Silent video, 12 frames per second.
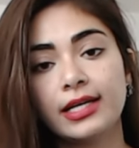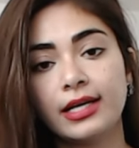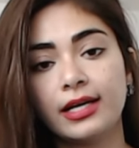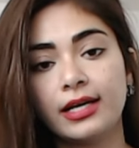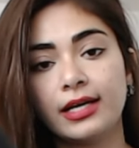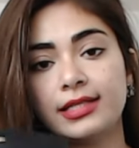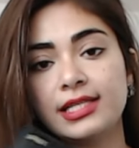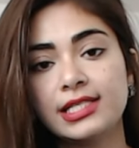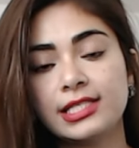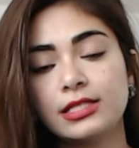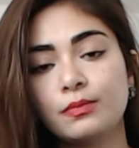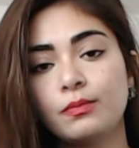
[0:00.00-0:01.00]
uh,
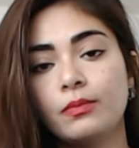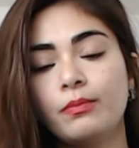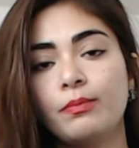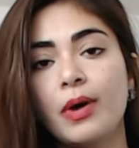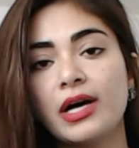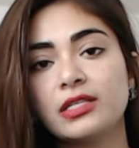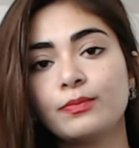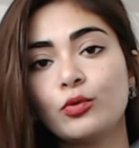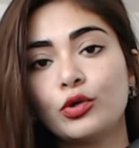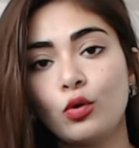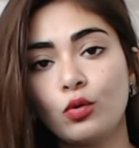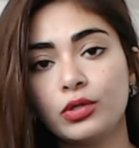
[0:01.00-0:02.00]
this
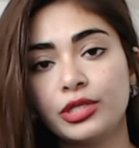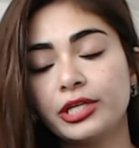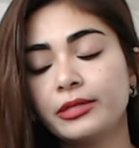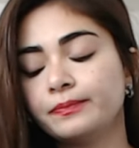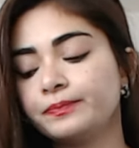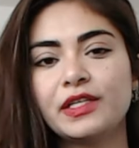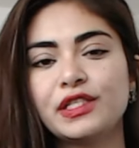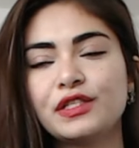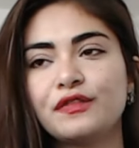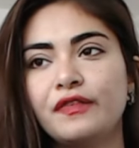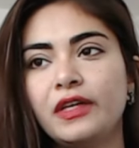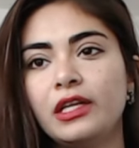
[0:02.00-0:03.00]
passport holder. I
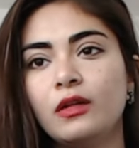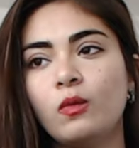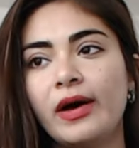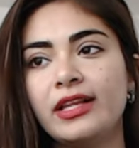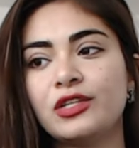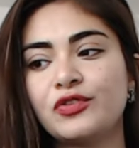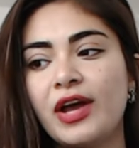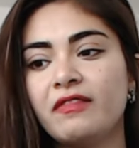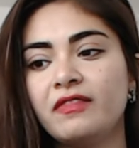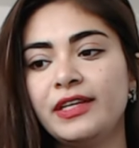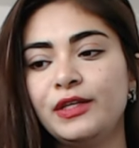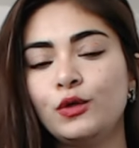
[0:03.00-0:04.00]
just feel while
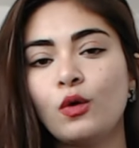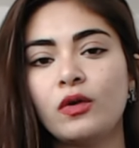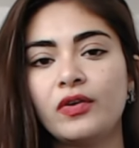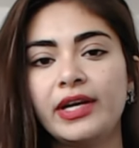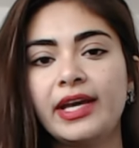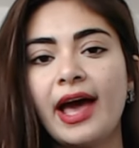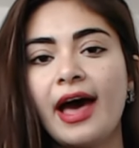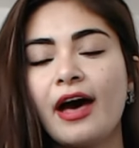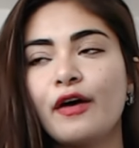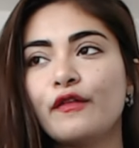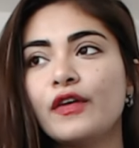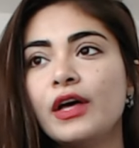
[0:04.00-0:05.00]
traveling you already
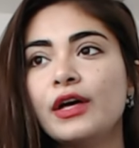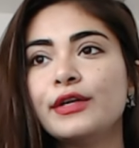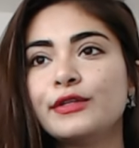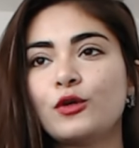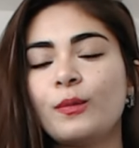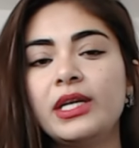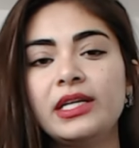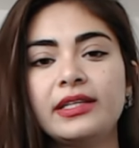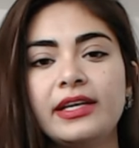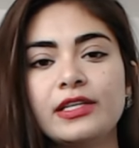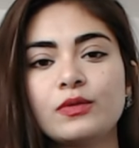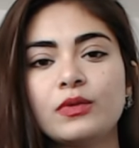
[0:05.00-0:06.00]
have so many
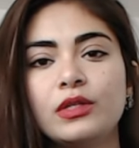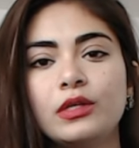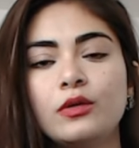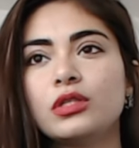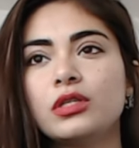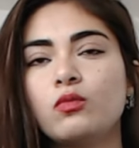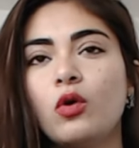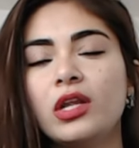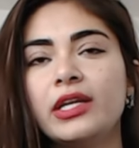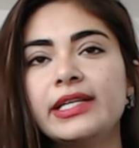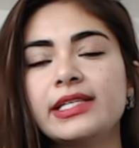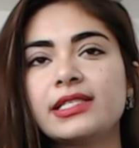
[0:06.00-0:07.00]
things with you. The
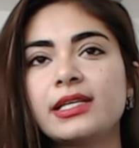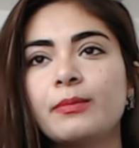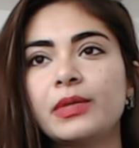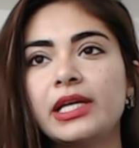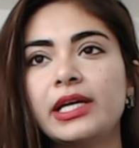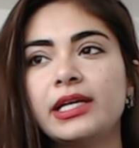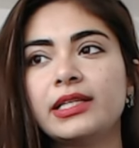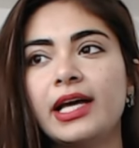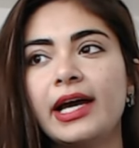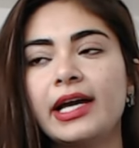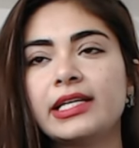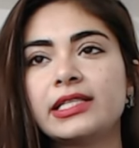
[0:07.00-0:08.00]
wallet is something
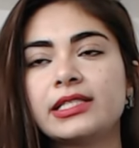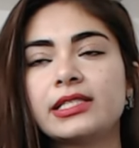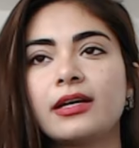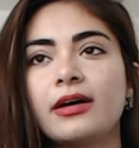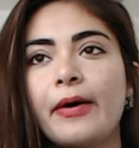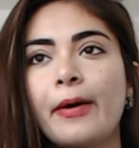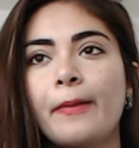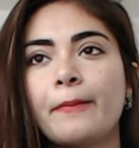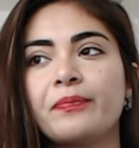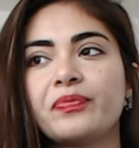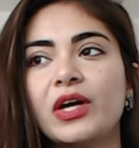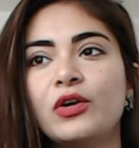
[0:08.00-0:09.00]
that
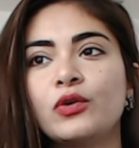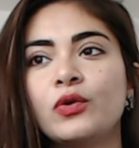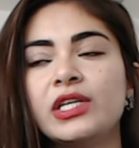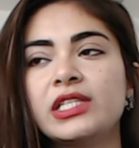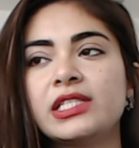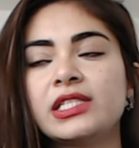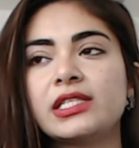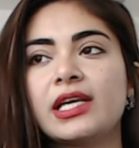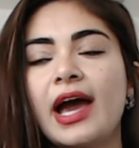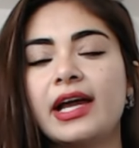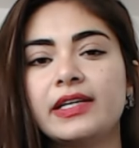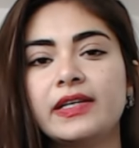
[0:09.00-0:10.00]
um, I don't know, it's
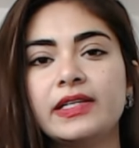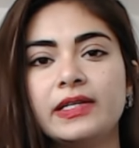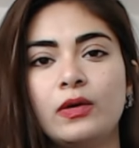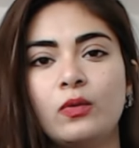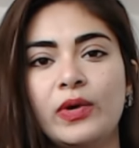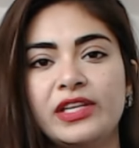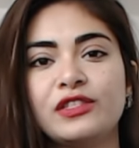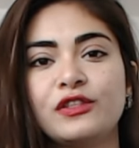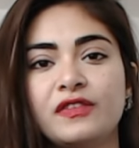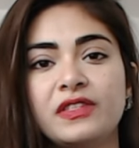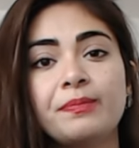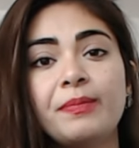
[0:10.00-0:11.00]
added waste
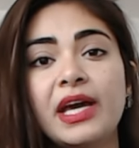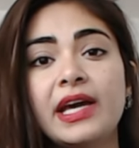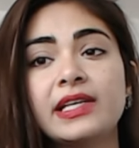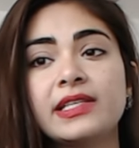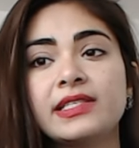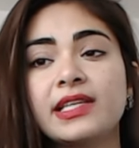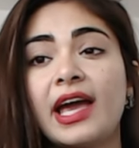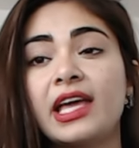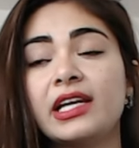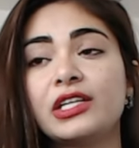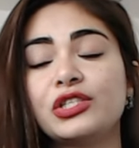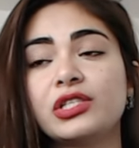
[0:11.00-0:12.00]
of space and
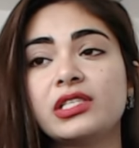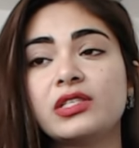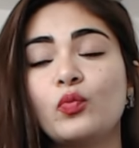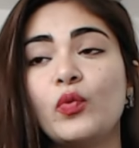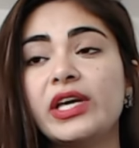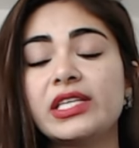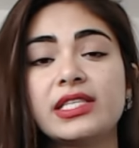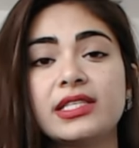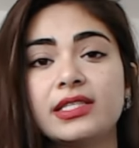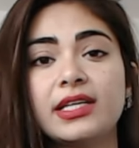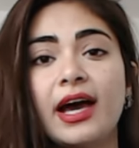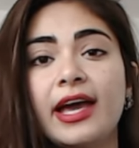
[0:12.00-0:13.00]
it just wastes
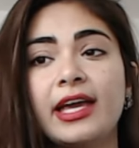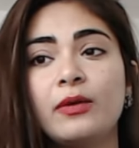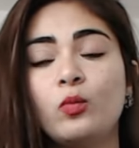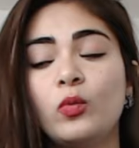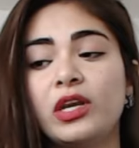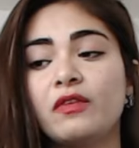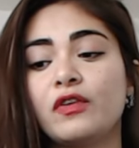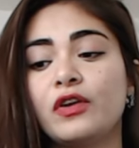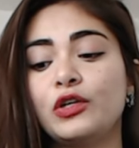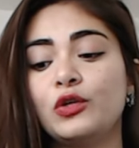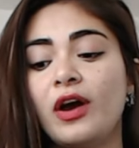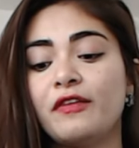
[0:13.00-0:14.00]
time whenever
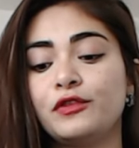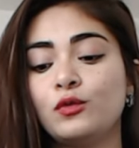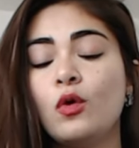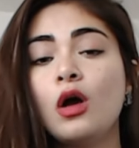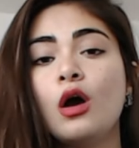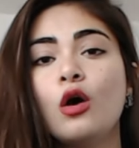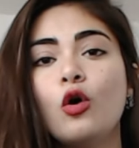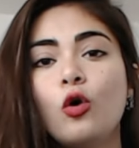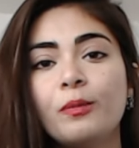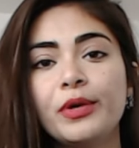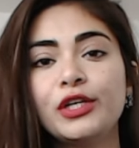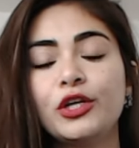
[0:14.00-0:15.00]
you have to
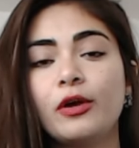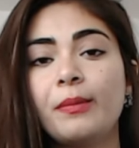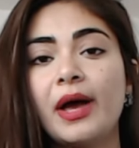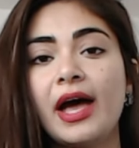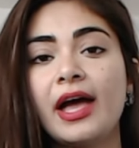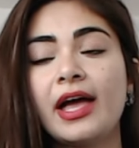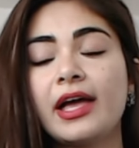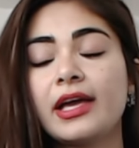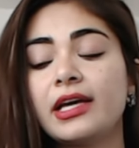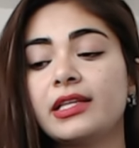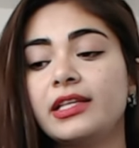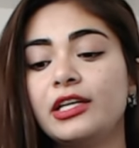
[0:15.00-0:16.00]
open your bag
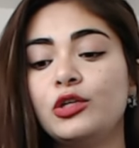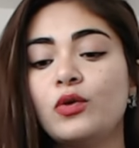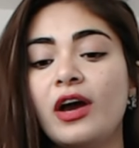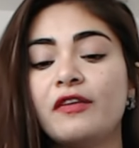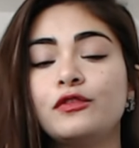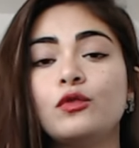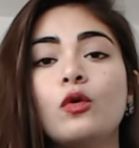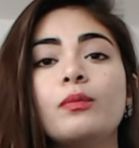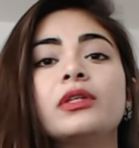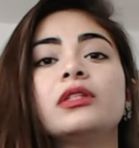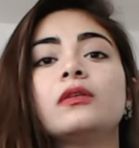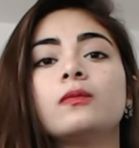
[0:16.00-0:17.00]
and then you have to
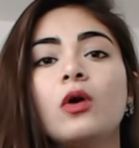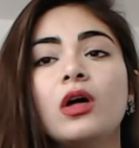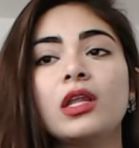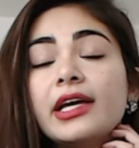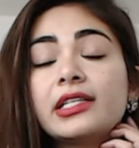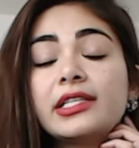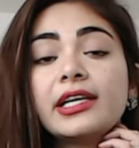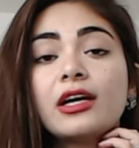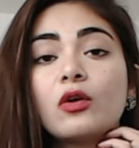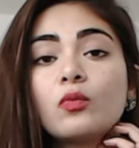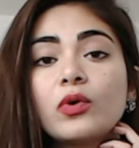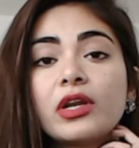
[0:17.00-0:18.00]
open the wallet and take
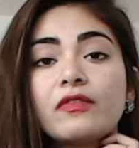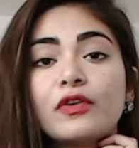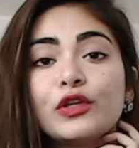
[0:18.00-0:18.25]
out whatever